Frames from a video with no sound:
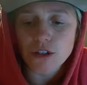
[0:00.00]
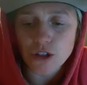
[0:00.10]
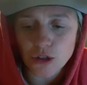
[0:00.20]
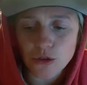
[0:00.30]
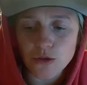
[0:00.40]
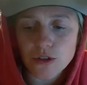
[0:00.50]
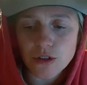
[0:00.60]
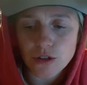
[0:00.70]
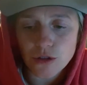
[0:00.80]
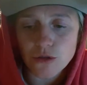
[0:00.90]

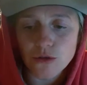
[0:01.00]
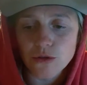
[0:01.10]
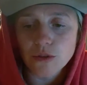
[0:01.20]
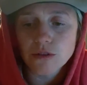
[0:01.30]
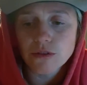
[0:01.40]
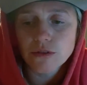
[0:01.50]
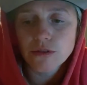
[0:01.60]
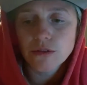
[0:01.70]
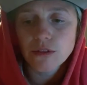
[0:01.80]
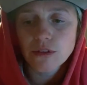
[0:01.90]
used to
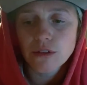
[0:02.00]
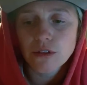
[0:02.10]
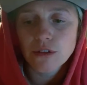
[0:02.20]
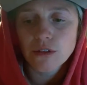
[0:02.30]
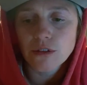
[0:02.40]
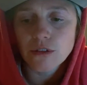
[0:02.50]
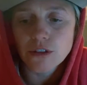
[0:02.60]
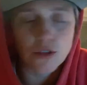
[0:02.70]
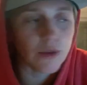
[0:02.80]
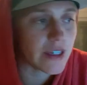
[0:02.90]

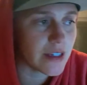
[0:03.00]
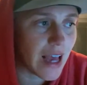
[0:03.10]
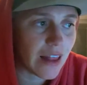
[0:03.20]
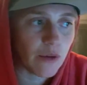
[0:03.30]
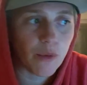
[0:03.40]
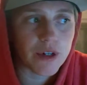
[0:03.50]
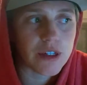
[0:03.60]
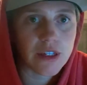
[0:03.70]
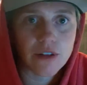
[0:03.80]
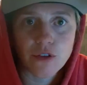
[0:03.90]
do exactly what we
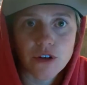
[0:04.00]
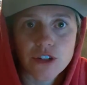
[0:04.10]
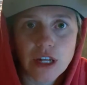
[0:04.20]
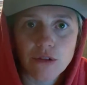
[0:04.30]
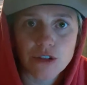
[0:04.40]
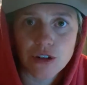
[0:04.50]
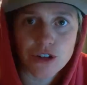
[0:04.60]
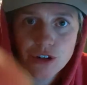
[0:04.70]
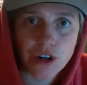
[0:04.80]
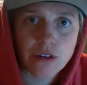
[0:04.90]
just did for Sheldon Jeter
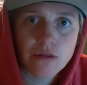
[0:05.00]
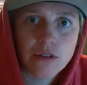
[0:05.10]
Jr.